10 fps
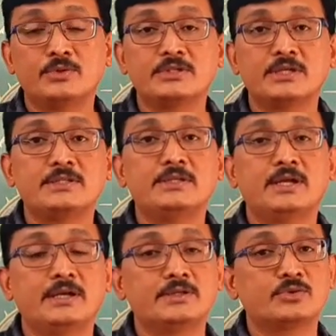Rosaceae
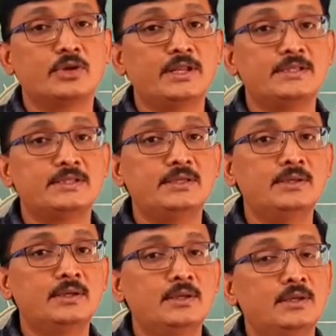and Solanaceae,
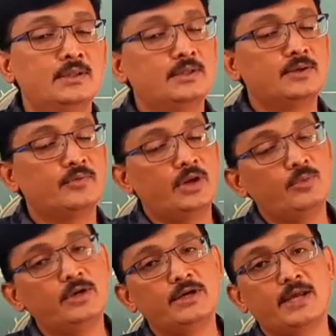that
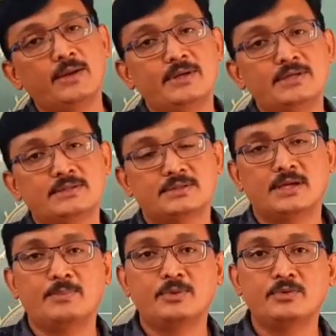viability time is
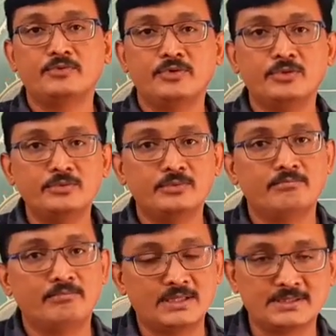up to few
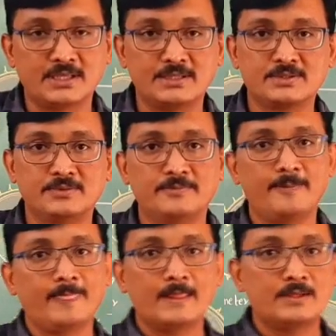months also.
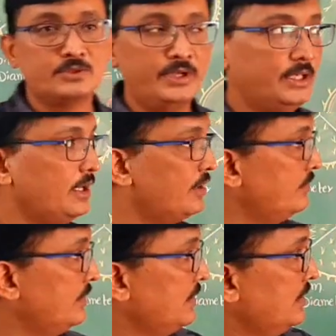So
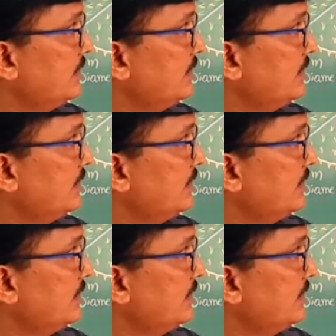anyhow,